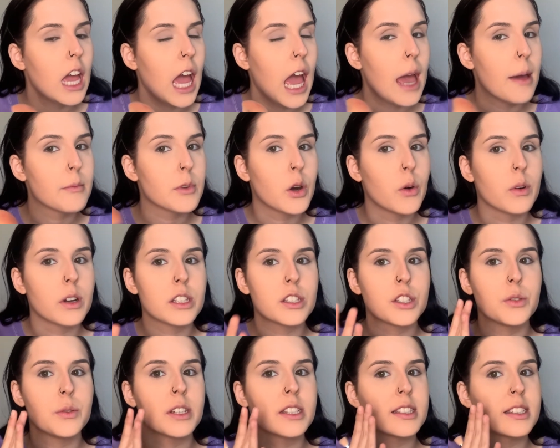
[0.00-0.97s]
am going
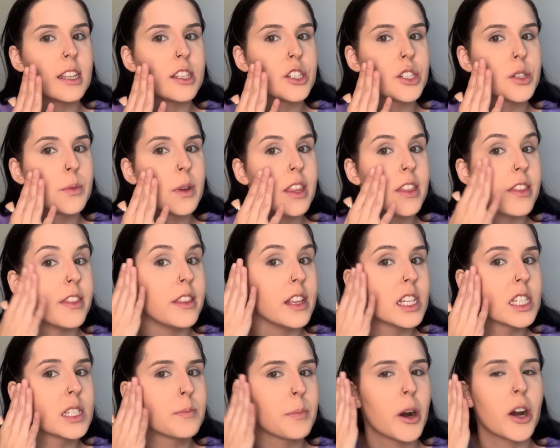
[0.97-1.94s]
to accentuate
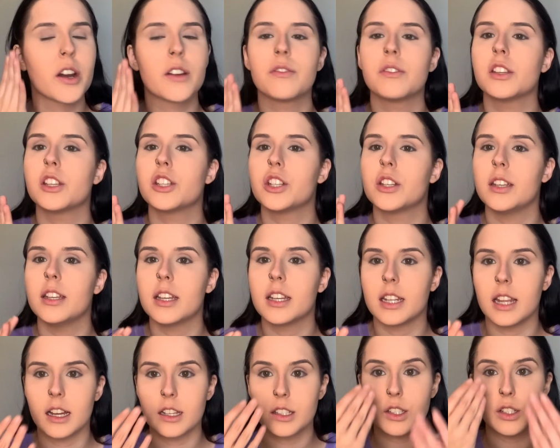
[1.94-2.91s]
this part of the cheek,
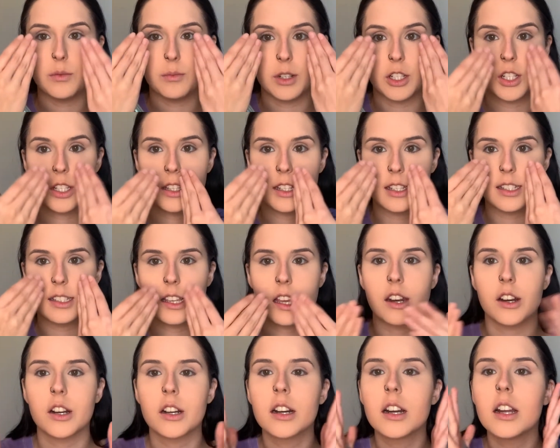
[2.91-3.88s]
not too much in the
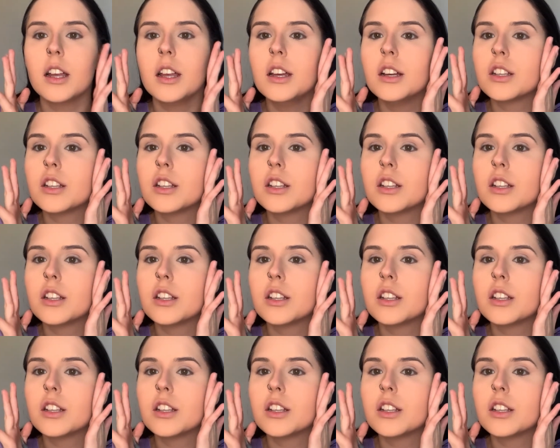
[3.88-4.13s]
center.